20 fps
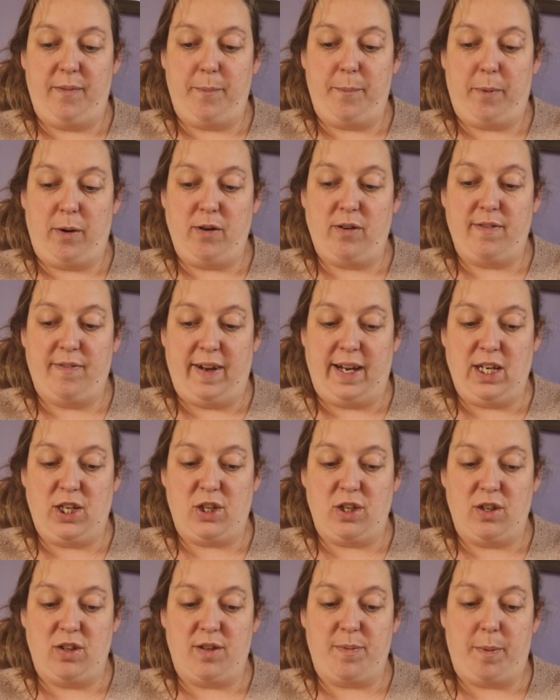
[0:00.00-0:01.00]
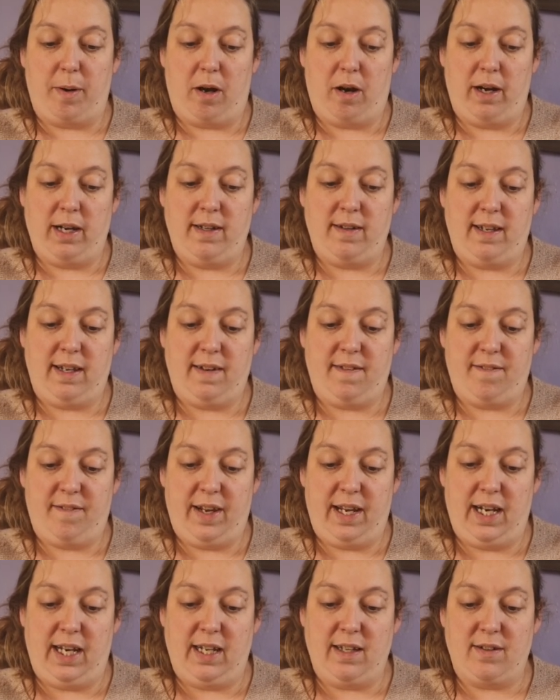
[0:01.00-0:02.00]
motivations behind these
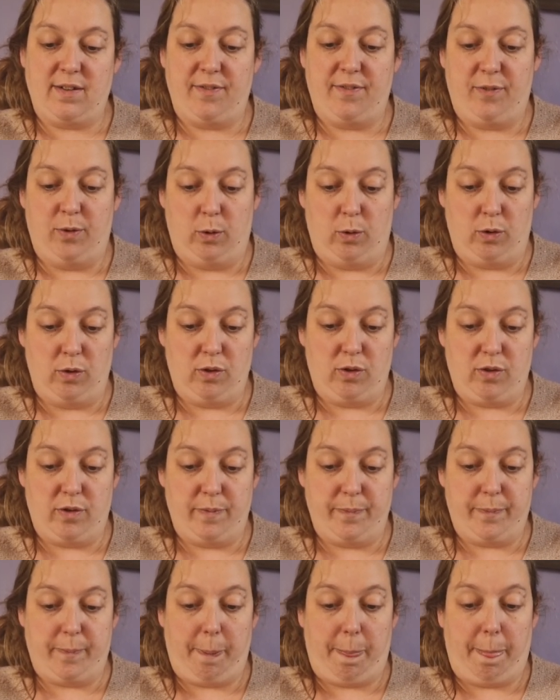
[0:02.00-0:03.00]
feelings and thoughts.